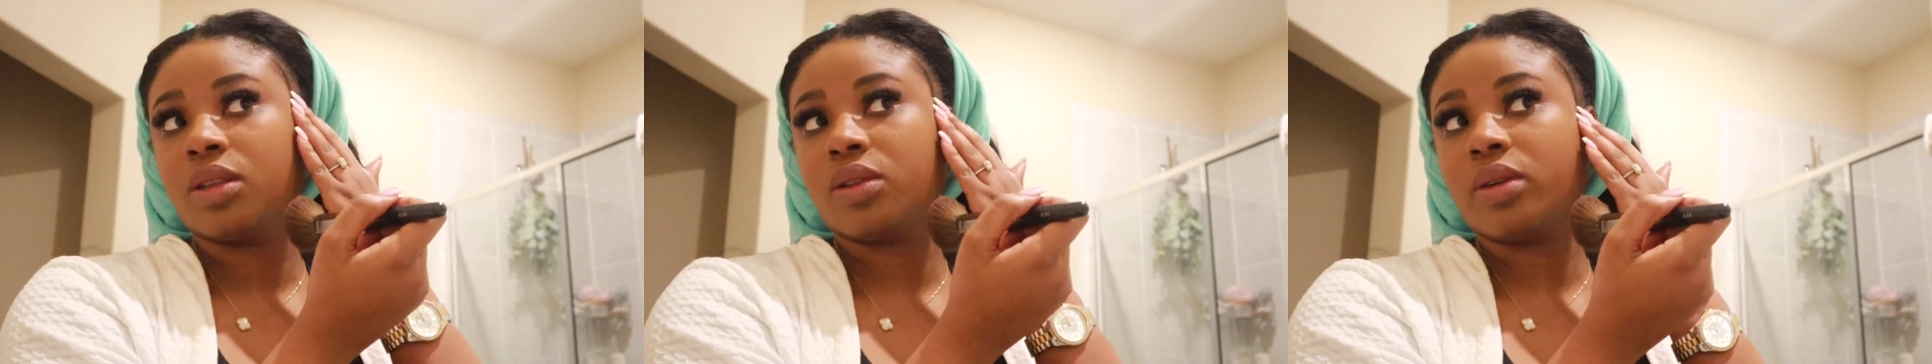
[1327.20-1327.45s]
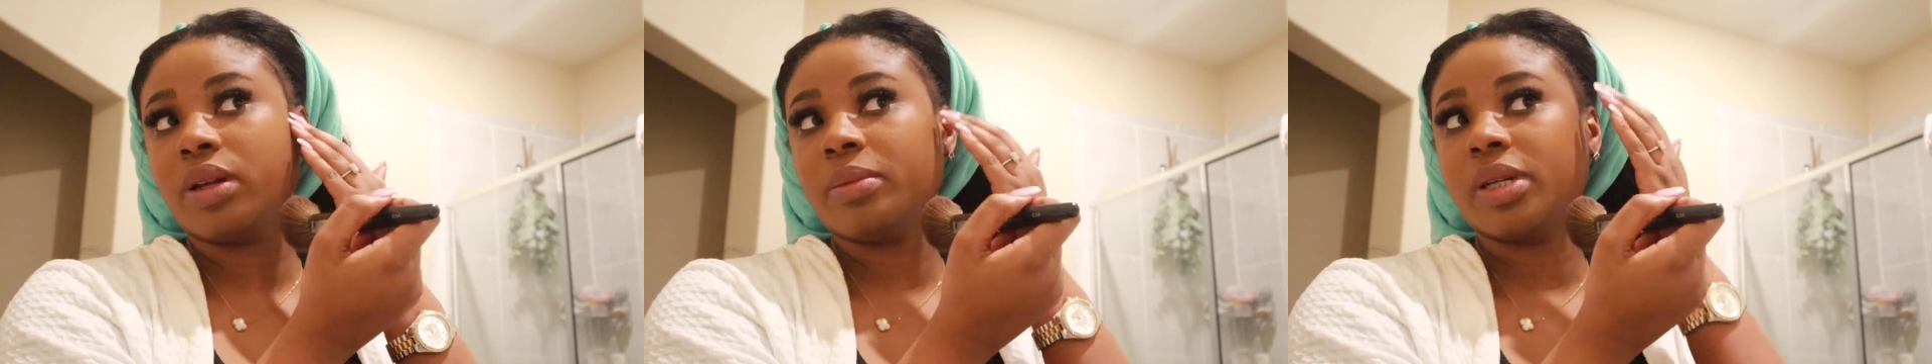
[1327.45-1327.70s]

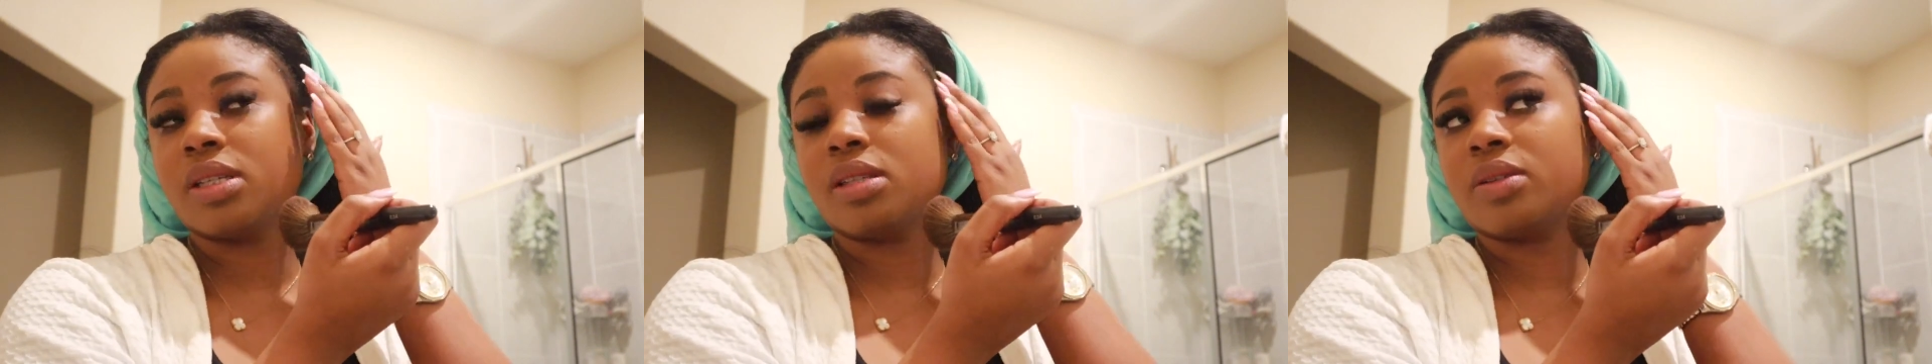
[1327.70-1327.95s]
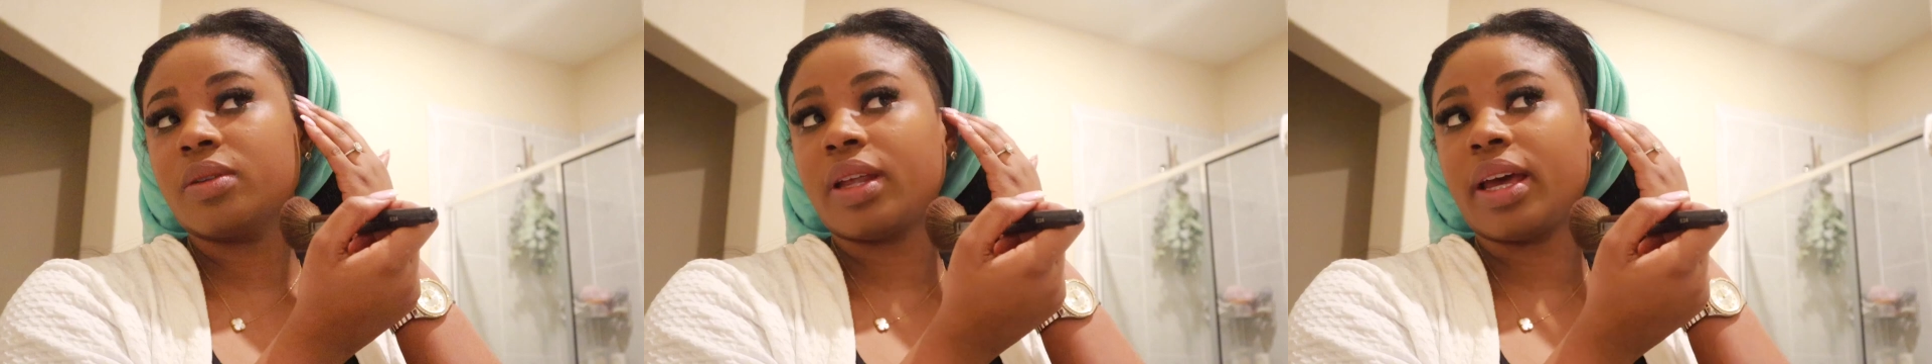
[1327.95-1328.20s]
three
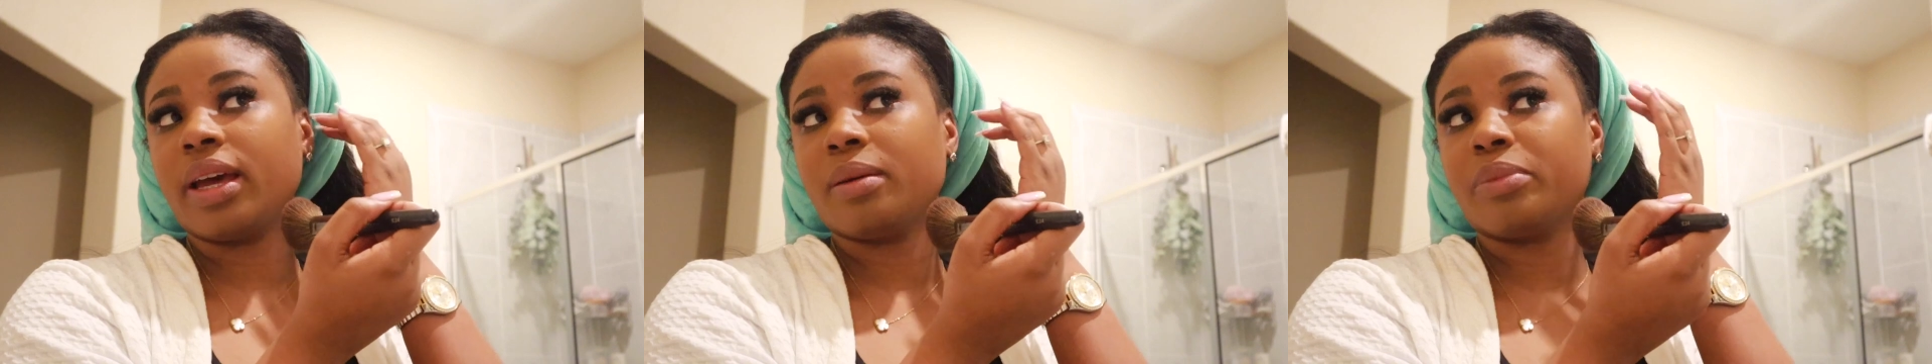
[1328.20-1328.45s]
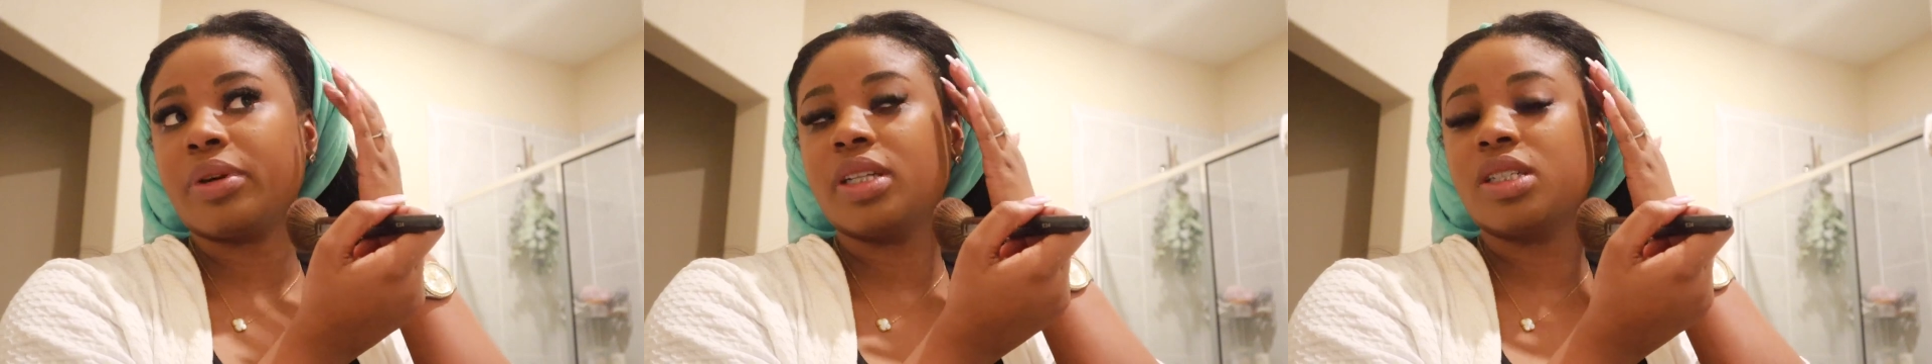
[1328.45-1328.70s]
months too late.
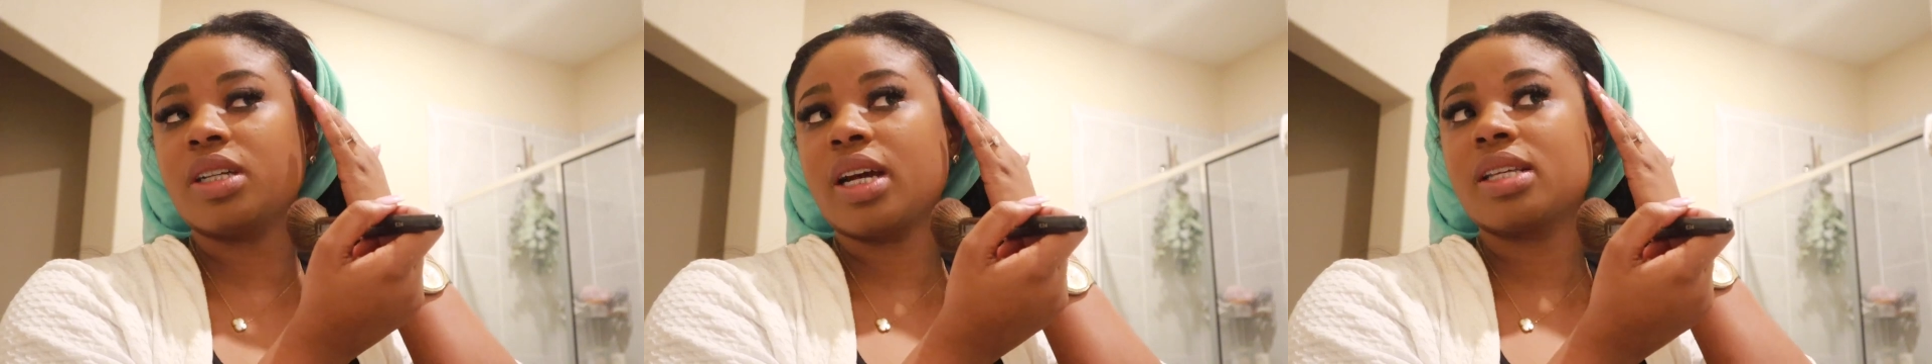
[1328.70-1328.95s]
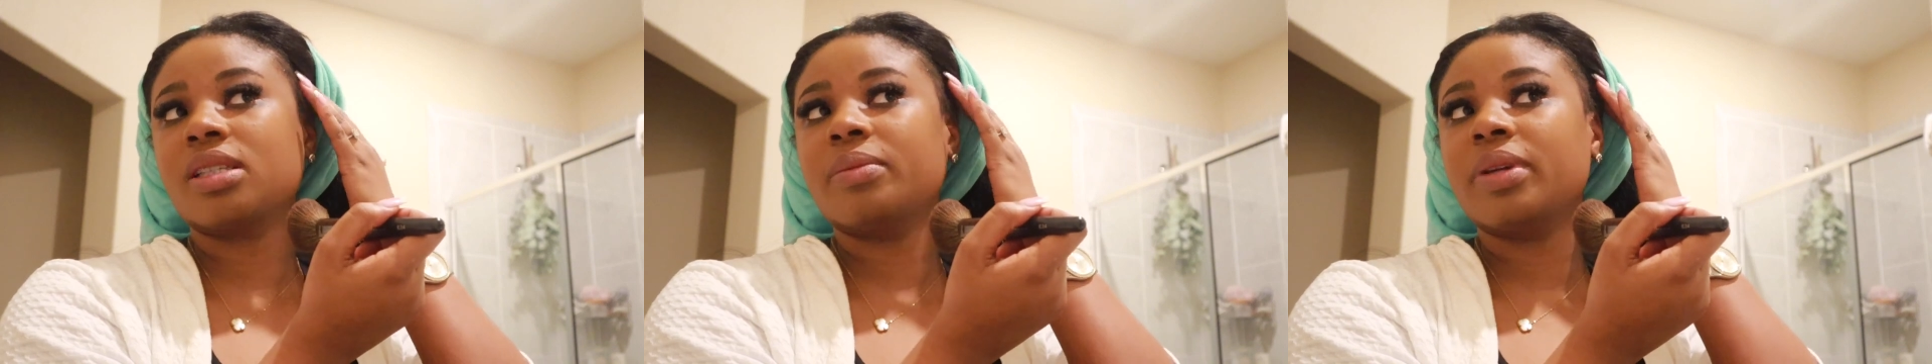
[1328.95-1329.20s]
I'm pretty sure
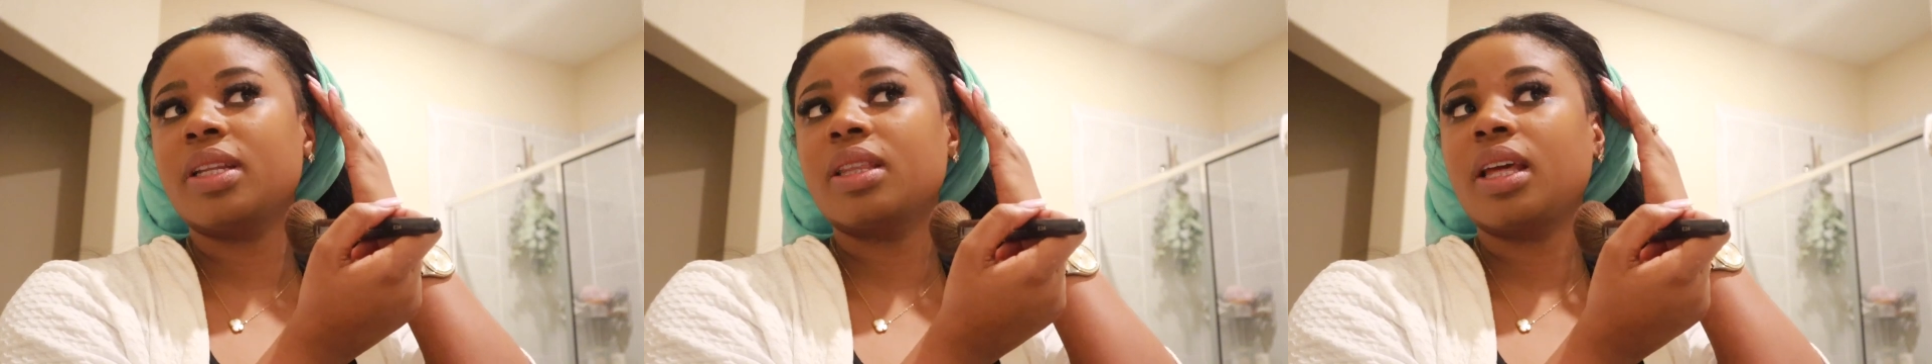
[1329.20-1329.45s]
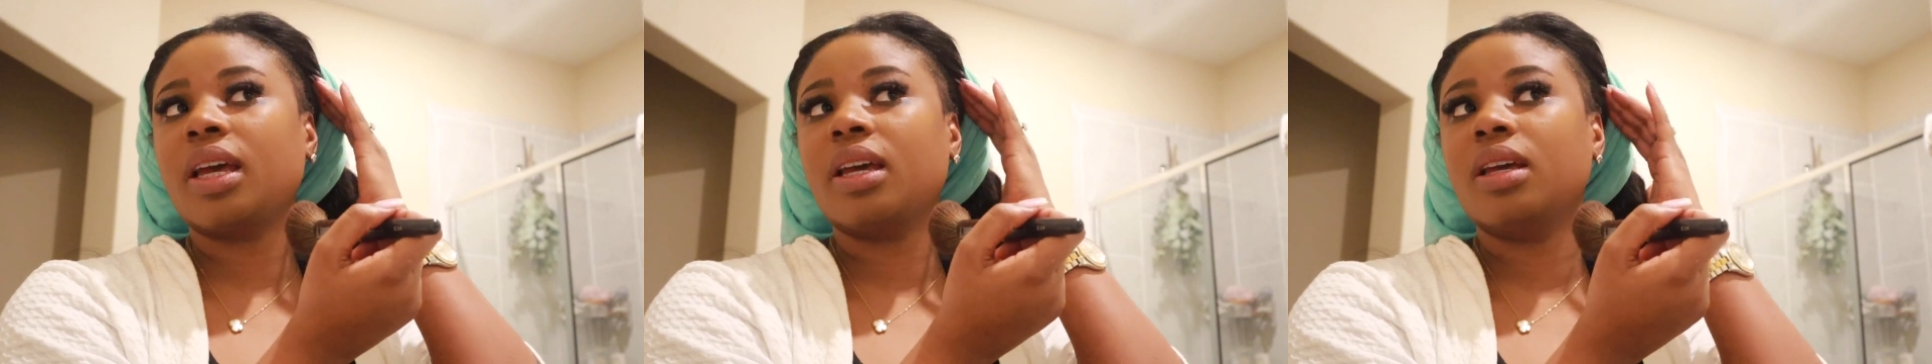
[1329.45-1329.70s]
I
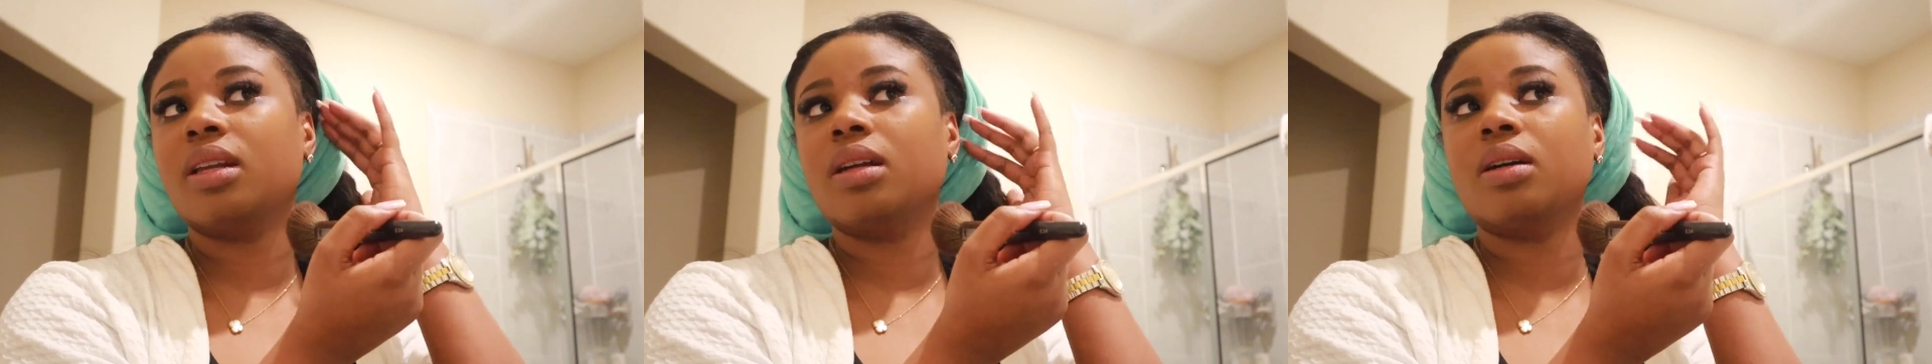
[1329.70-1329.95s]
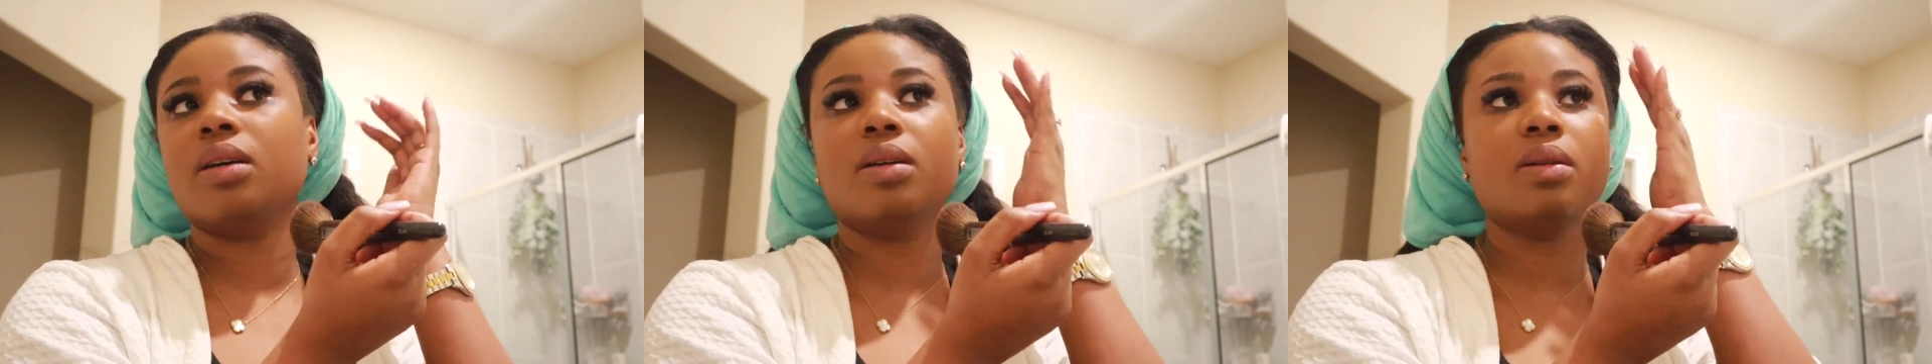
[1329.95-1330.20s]
submitted that in
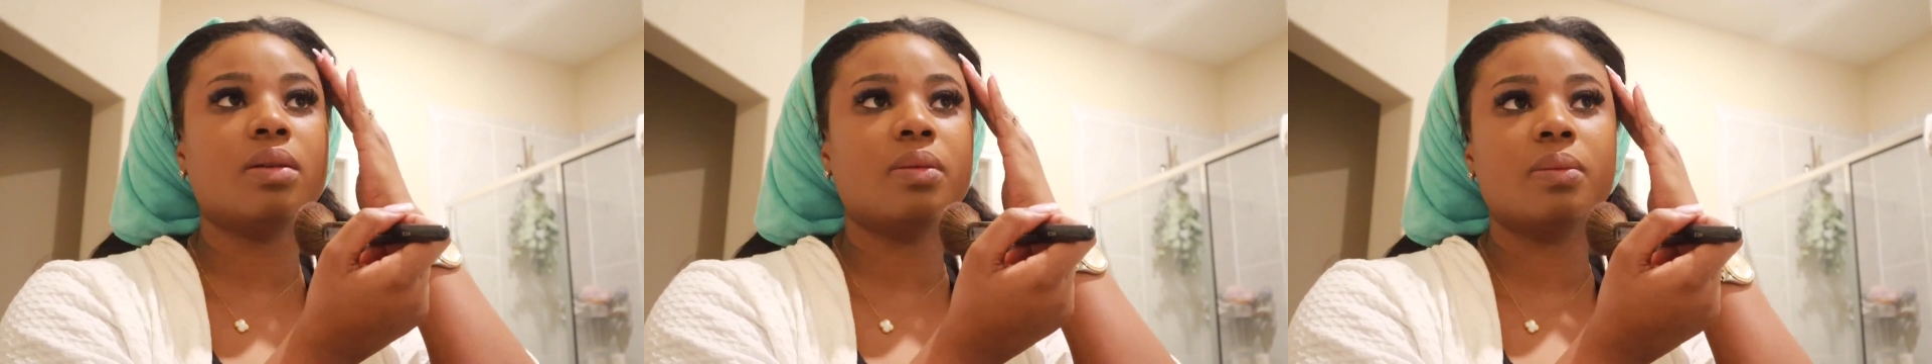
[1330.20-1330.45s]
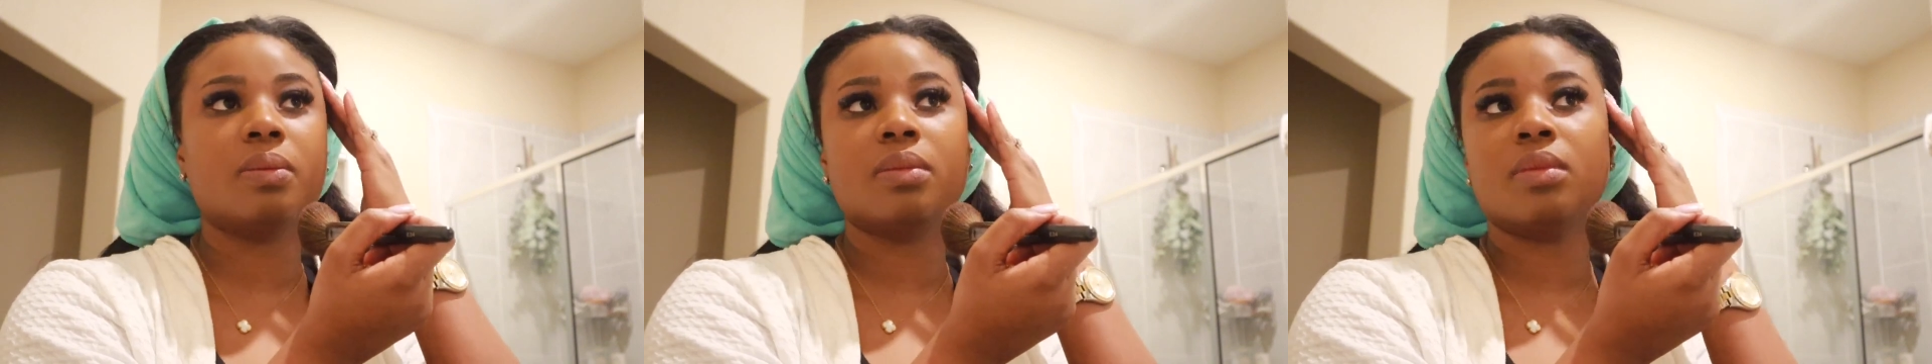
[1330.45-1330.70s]

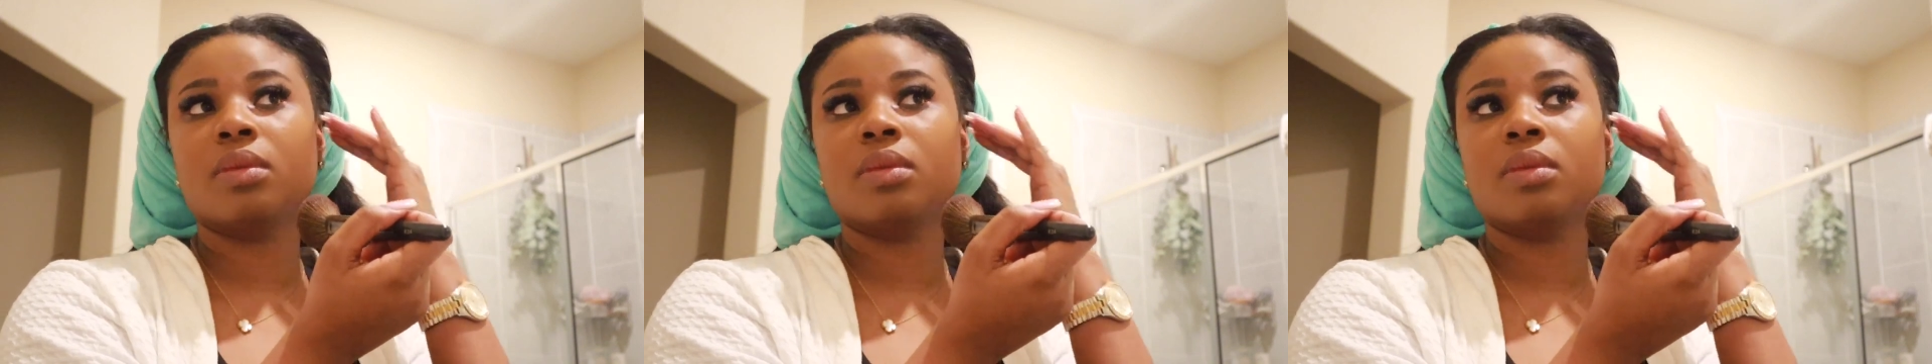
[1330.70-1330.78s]
um